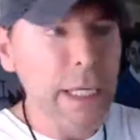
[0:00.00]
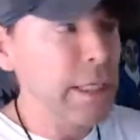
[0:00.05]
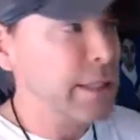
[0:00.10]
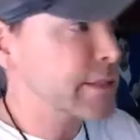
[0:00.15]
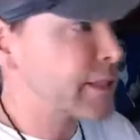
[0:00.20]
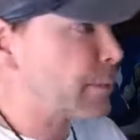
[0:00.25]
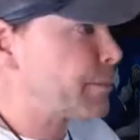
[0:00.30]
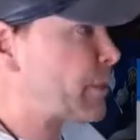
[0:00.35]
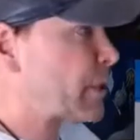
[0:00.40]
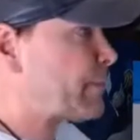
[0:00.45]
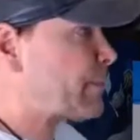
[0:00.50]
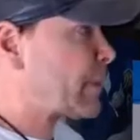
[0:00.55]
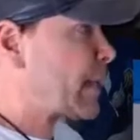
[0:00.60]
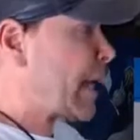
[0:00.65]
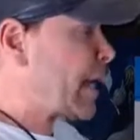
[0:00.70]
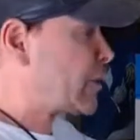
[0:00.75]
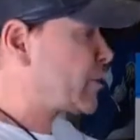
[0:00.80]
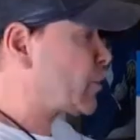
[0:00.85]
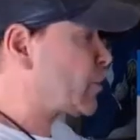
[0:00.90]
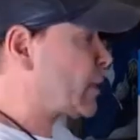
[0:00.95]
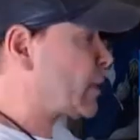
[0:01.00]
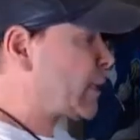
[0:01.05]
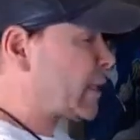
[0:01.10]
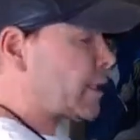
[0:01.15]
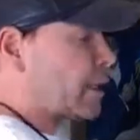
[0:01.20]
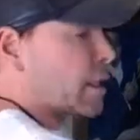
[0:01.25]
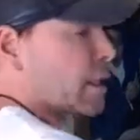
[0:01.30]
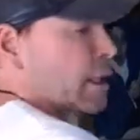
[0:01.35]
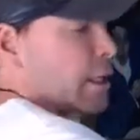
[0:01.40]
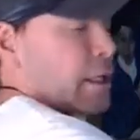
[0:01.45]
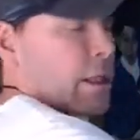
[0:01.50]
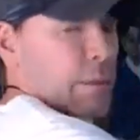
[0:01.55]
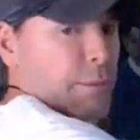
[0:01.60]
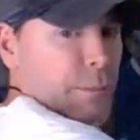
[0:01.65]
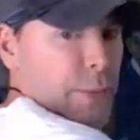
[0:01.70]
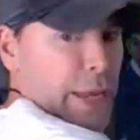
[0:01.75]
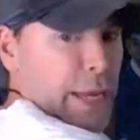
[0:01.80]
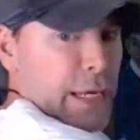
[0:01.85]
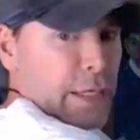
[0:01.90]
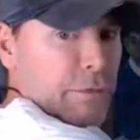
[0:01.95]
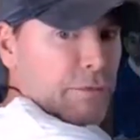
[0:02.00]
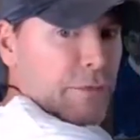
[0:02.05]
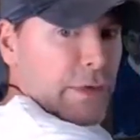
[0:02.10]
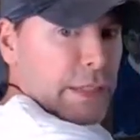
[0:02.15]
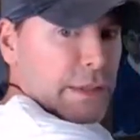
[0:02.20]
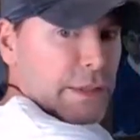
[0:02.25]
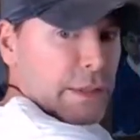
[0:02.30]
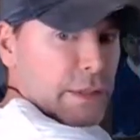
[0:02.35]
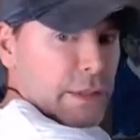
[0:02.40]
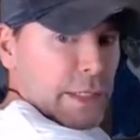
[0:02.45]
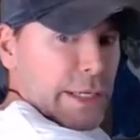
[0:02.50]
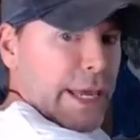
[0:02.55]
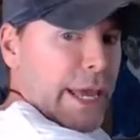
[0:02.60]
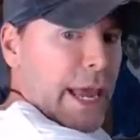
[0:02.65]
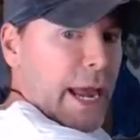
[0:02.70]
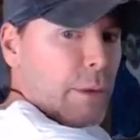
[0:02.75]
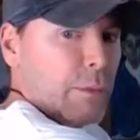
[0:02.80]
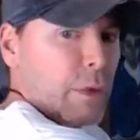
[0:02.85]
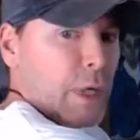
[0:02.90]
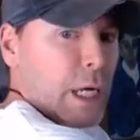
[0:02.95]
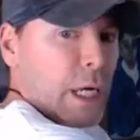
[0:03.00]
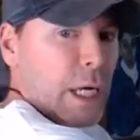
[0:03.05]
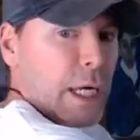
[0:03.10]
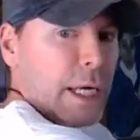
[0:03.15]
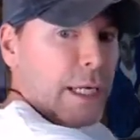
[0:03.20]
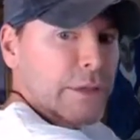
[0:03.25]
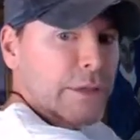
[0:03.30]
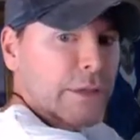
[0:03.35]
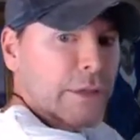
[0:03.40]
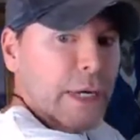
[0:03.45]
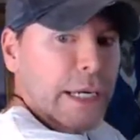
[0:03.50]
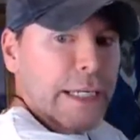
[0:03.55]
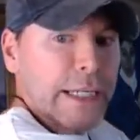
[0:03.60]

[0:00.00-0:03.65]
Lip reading: Some people actually paint facing the camera, and so I can